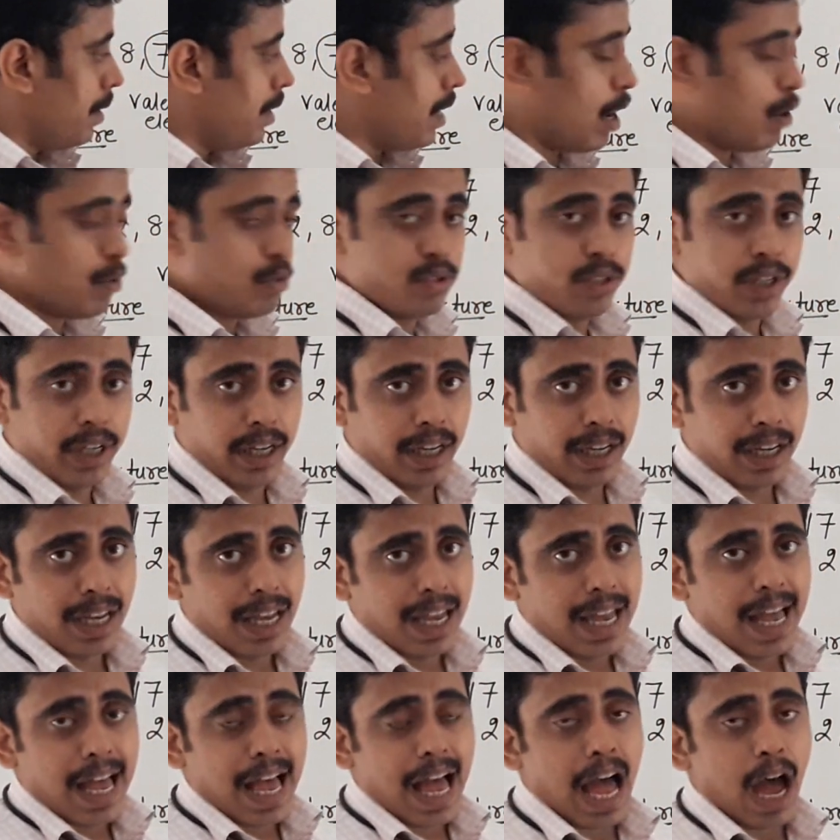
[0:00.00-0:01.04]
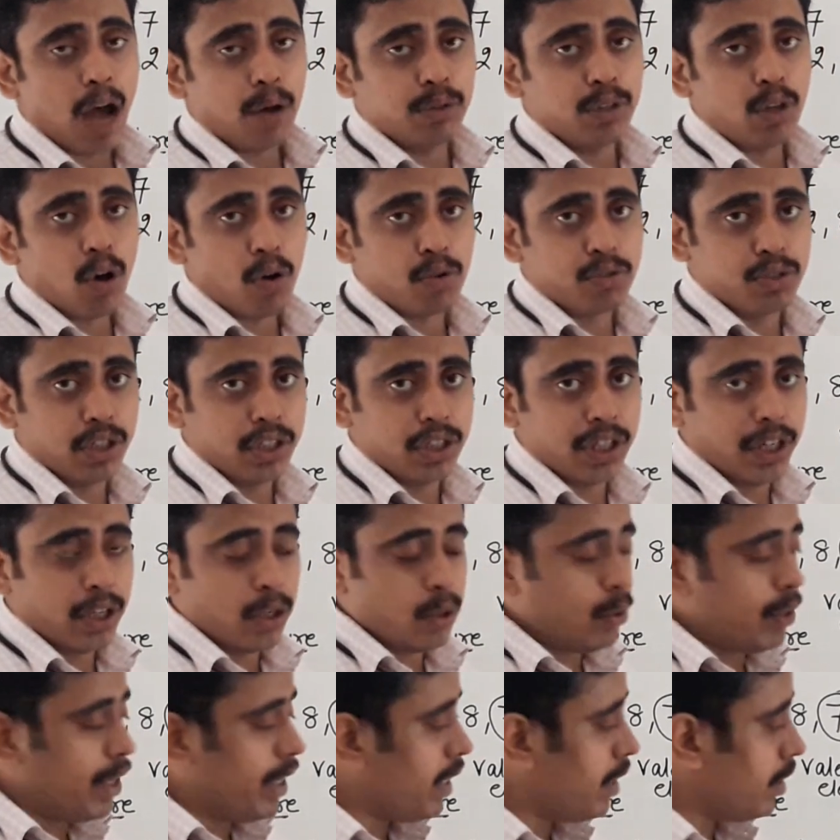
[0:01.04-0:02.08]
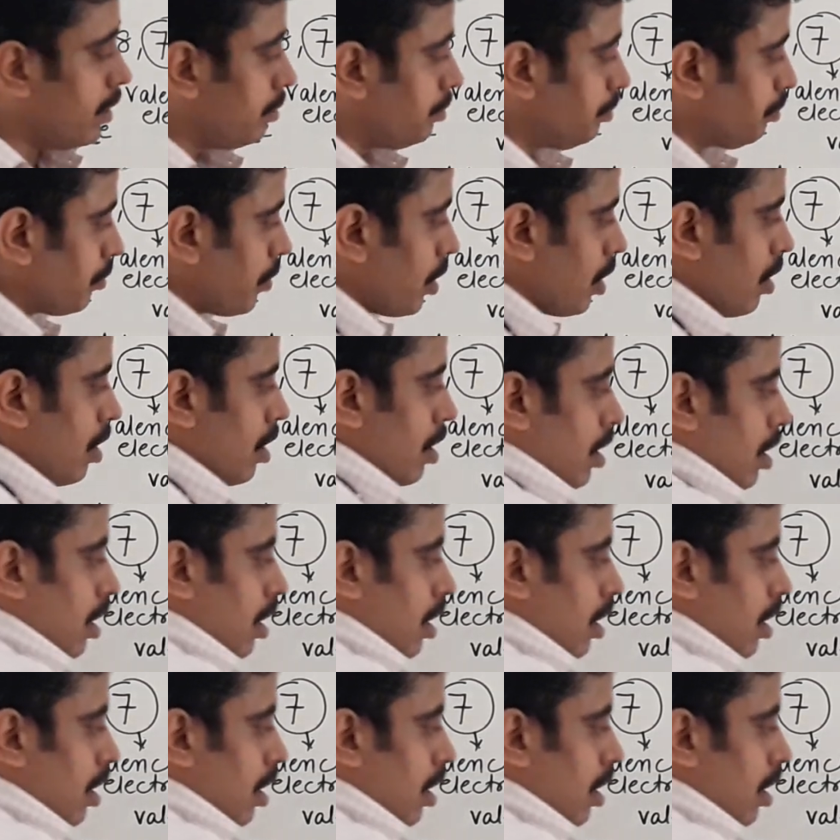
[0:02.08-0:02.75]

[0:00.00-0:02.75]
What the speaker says: Now see how the oxygen do it.